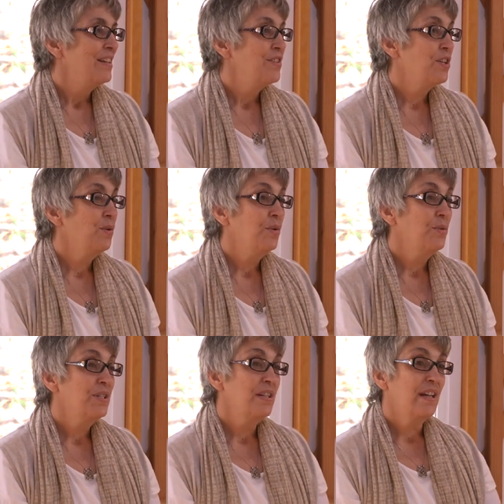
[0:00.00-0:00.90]
So,
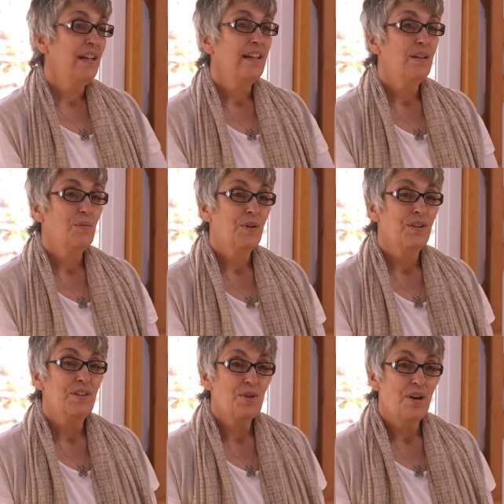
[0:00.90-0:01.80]
today we're going
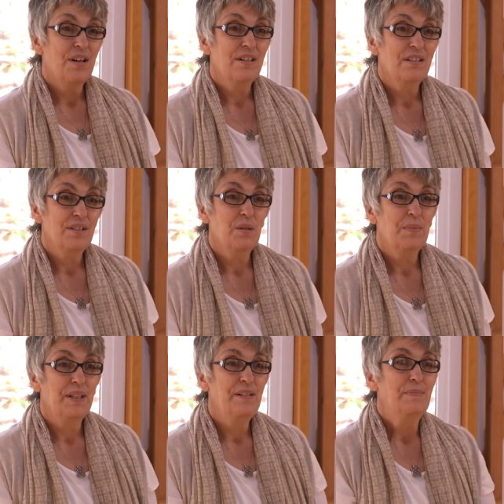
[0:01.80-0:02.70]
to talk a little
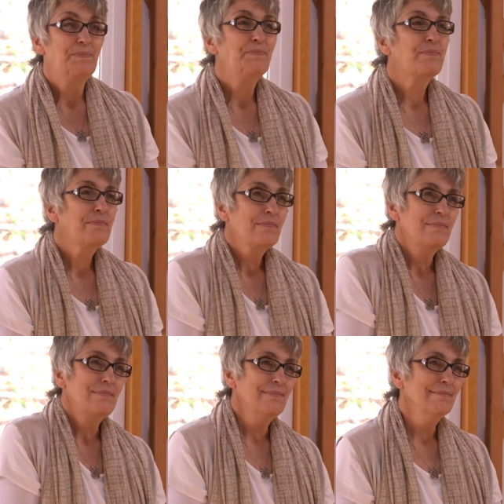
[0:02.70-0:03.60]
bit
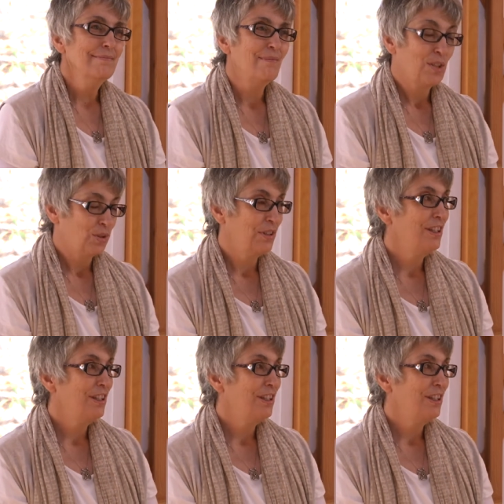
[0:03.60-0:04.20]
or a